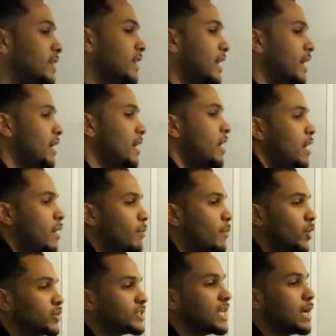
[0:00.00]
Yeah,
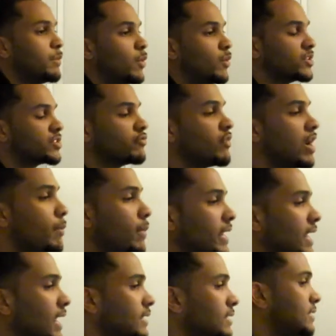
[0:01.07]
most time I was around my
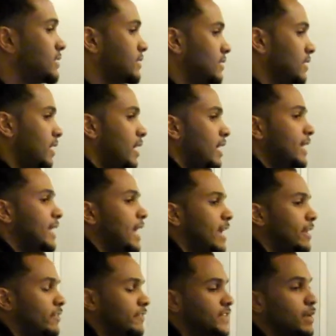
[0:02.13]
nans. Get
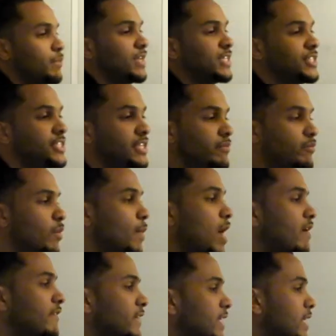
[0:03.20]
enough to mischief for
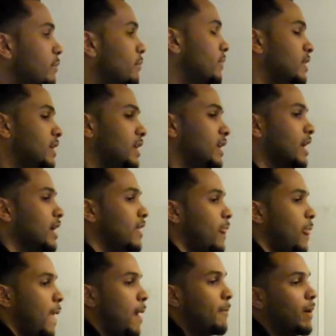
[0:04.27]
Marvin them, yeah?
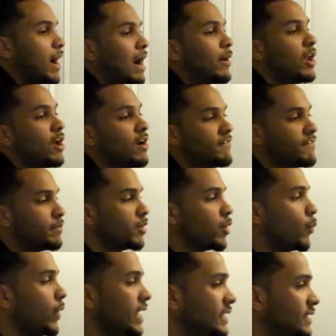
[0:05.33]
But I learned from the
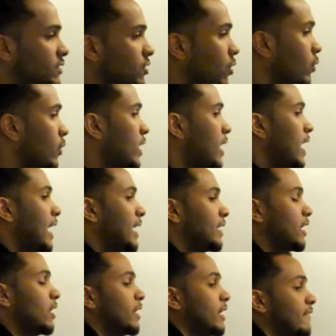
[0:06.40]
ways though. And I
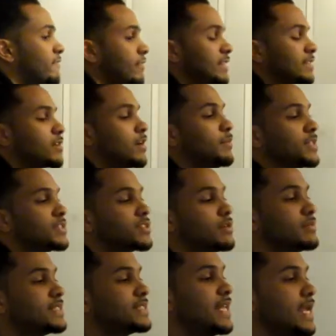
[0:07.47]
learned that friends come and some
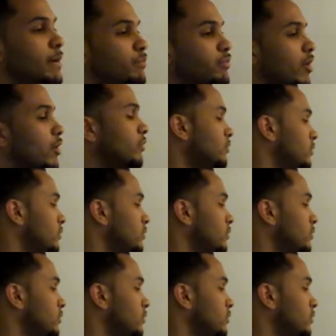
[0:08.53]
stay, bro.